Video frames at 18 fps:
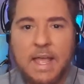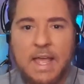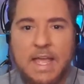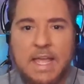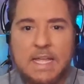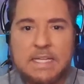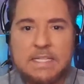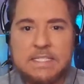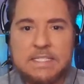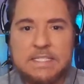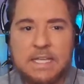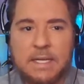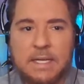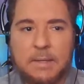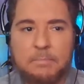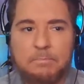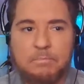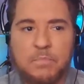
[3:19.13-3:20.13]
And
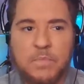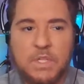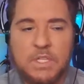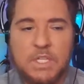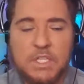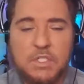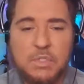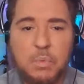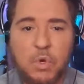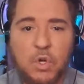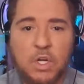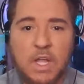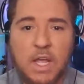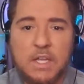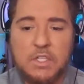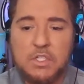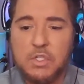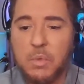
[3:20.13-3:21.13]
um, this work
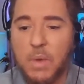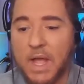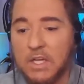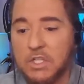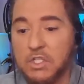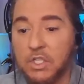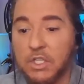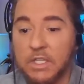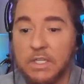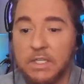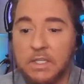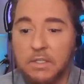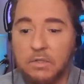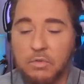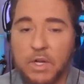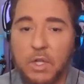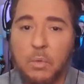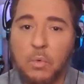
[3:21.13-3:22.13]
I do actually in
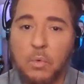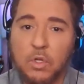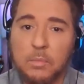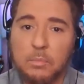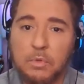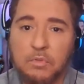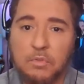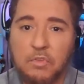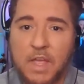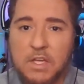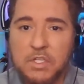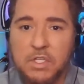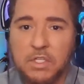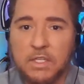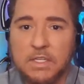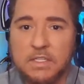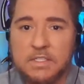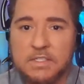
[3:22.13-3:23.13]
the real world
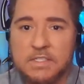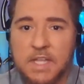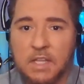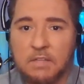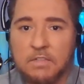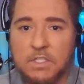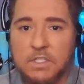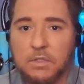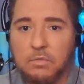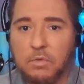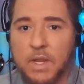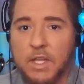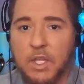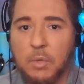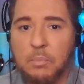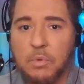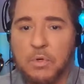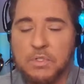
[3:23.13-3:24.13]
professionally as a television and
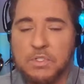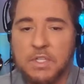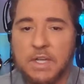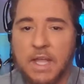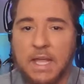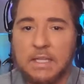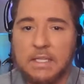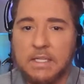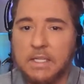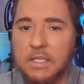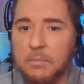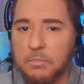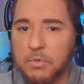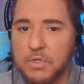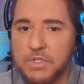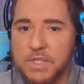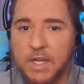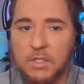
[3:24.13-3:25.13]
radio personality and
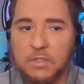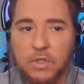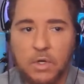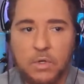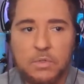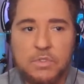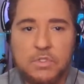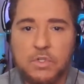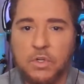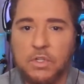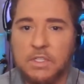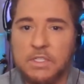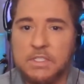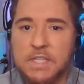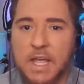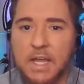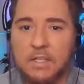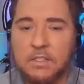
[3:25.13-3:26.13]
presenter, host,
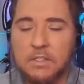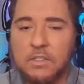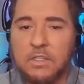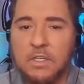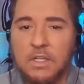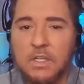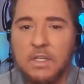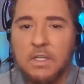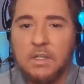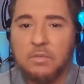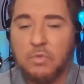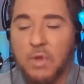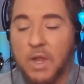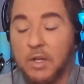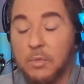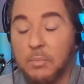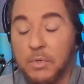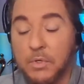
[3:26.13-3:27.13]
journalist, actor,
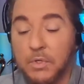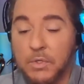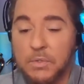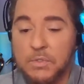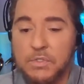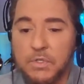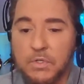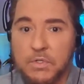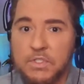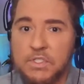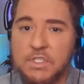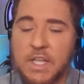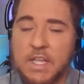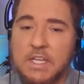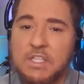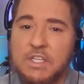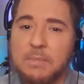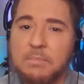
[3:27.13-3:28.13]
writer, producer,
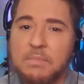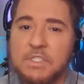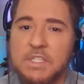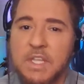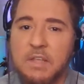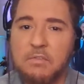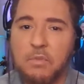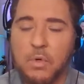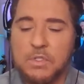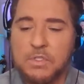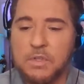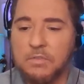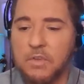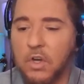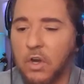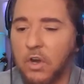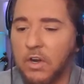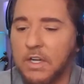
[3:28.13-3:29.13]
stage MC,
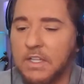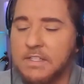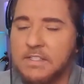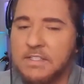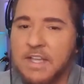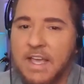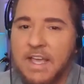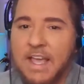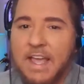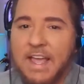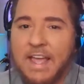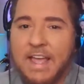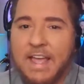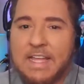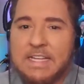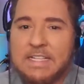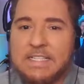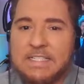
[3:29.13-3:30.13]
voiceover artist.
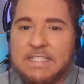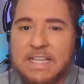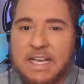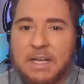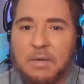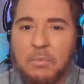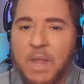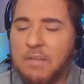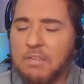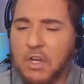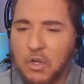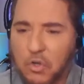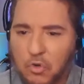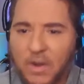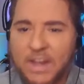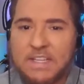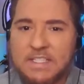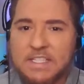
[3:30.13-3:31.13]
And uh, we have a
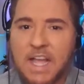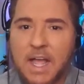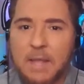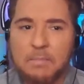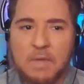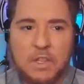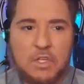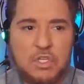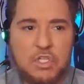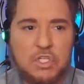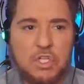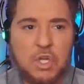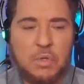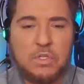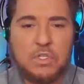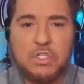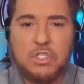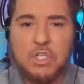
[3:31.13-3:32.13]
great time on the
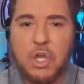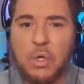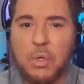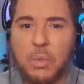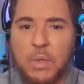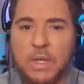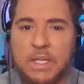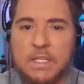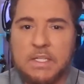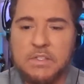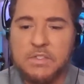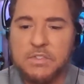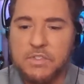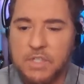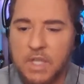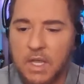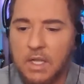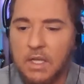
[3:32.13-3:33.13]
show. The show
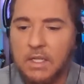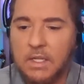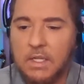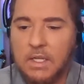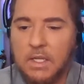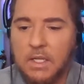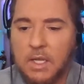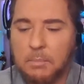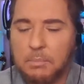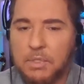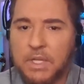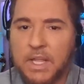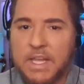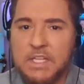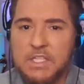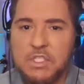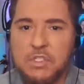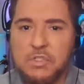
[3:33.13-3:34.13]
is uh, a
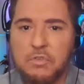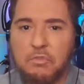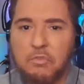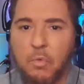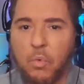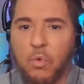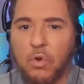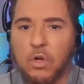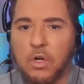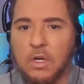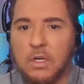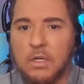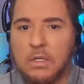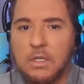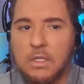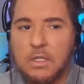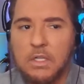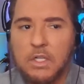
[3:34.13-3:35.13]
place
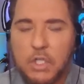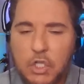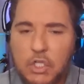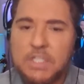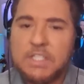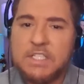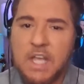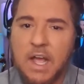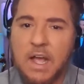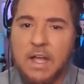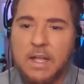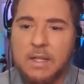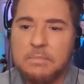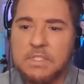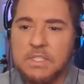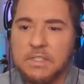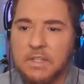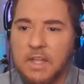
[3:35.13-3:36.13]
for good
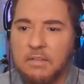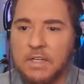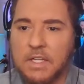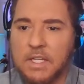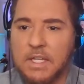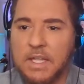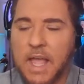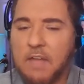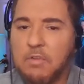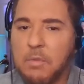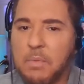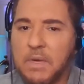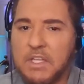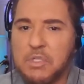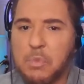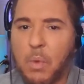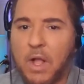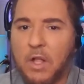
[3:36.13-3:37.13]
times, levity.
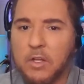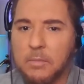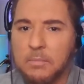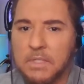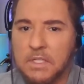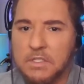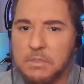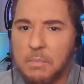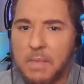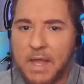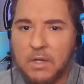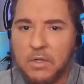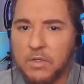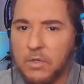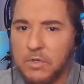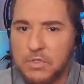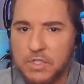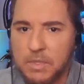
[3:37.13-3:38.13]
Everybody's welcome. Doesn't matter
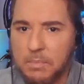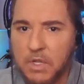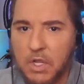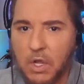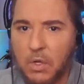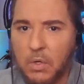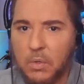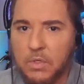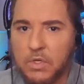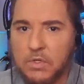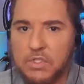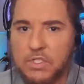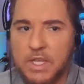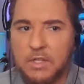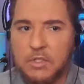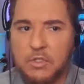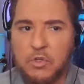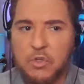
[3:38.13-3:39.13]
your zip code, your
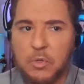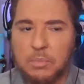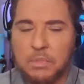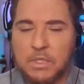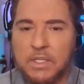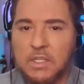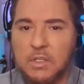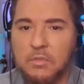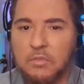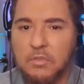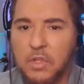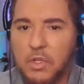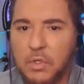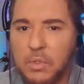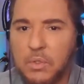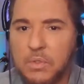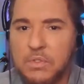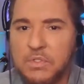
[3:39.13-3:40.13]
gender, your political
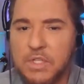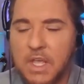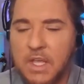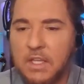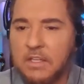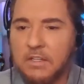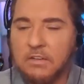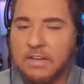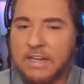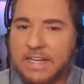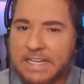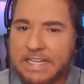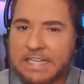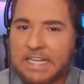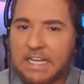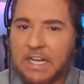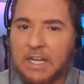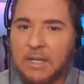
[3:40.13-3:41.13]
views, your
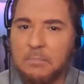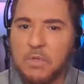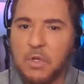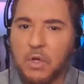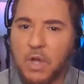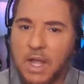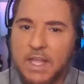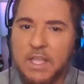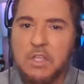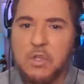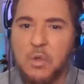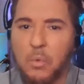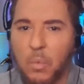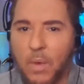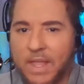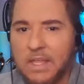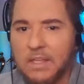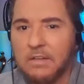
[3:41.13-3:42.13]
income, your height, your
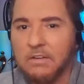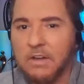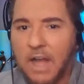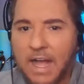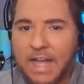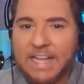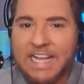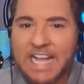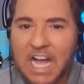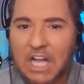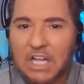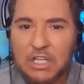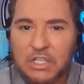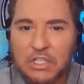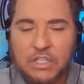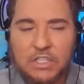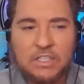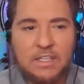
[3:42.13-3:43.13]
weight, your eye
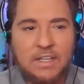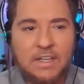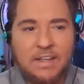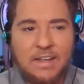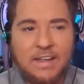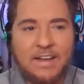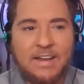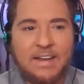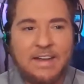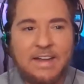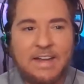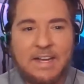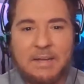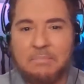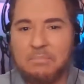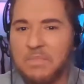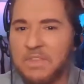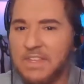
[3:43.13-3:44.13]
color.
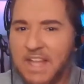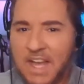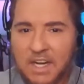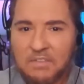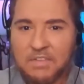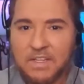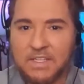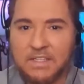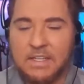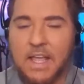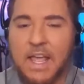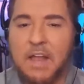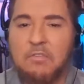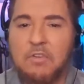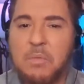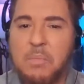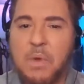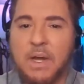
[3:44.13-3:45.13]
Uh, none of it.
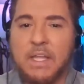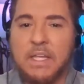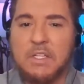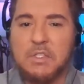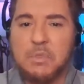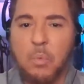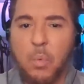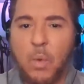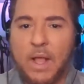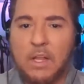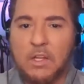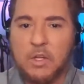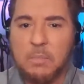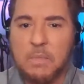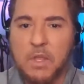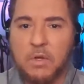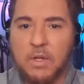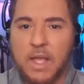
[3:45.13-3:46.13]
Everybody is
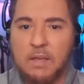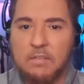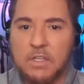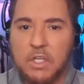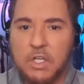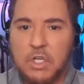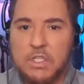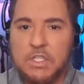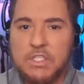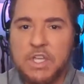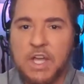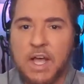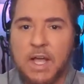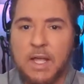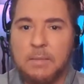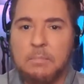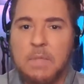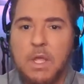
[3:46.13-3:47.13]
welcome here to have a good
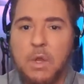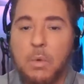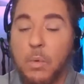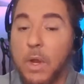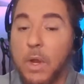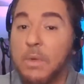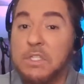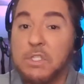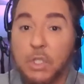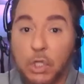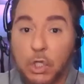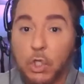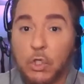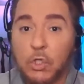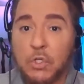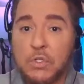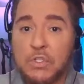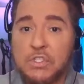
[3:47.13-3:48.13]
time. We always
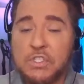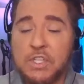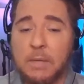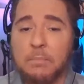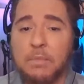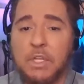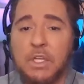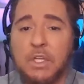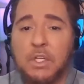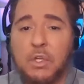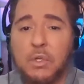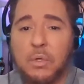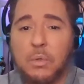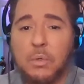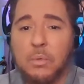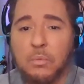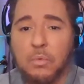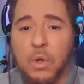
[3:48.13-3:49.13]
learn something
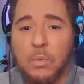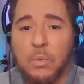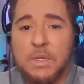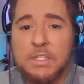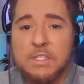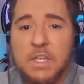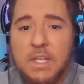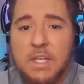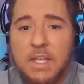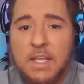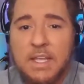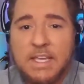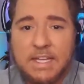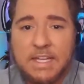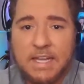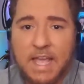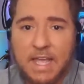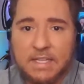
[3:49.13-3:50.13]
new, and we're always
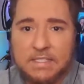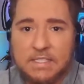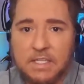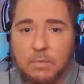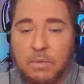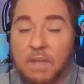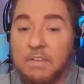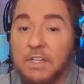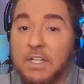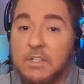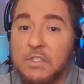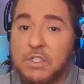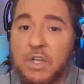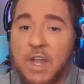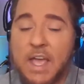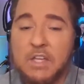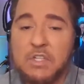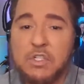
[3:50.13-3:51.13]
connected. We have an
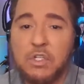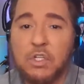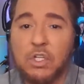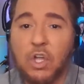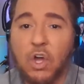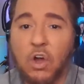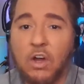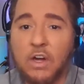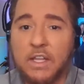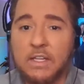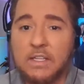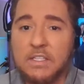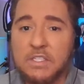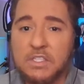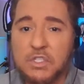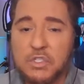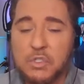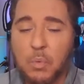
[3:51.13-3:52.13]
international
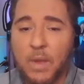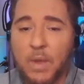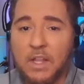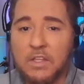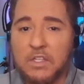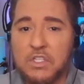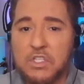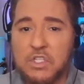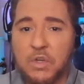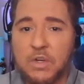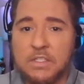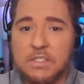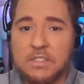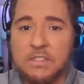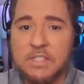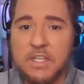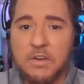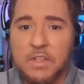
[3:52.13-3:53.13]
audience as well that joins
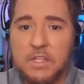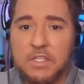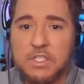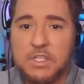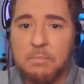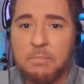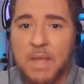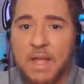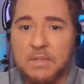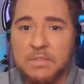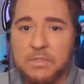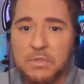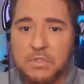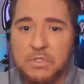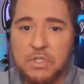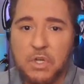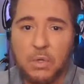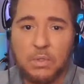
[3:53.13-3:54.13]
us here on the Jim
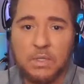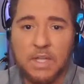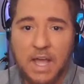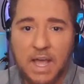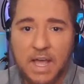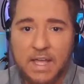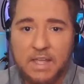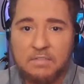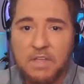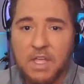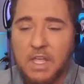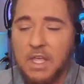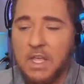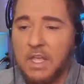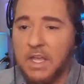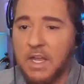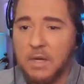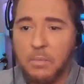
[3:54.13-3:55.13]
Master Show live,
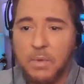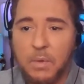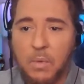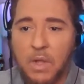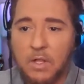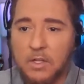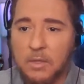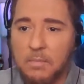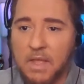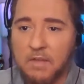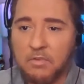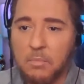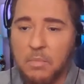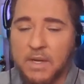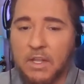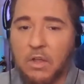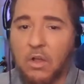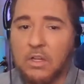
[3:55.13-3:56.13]
and we welcome
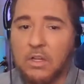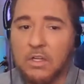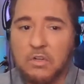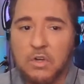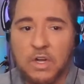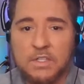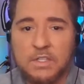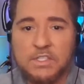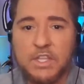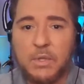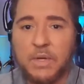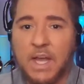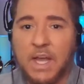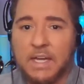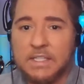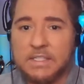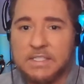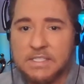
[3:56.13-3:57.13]
everybody all across the
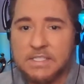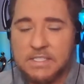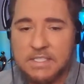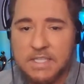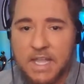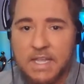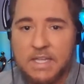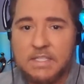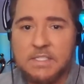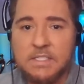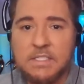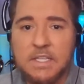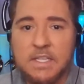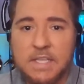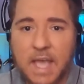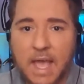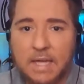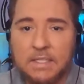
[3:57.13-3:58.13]
United States,
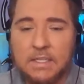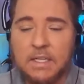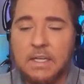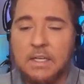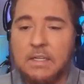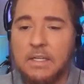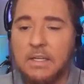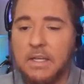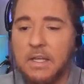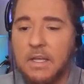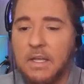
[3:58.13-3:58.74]
Canada,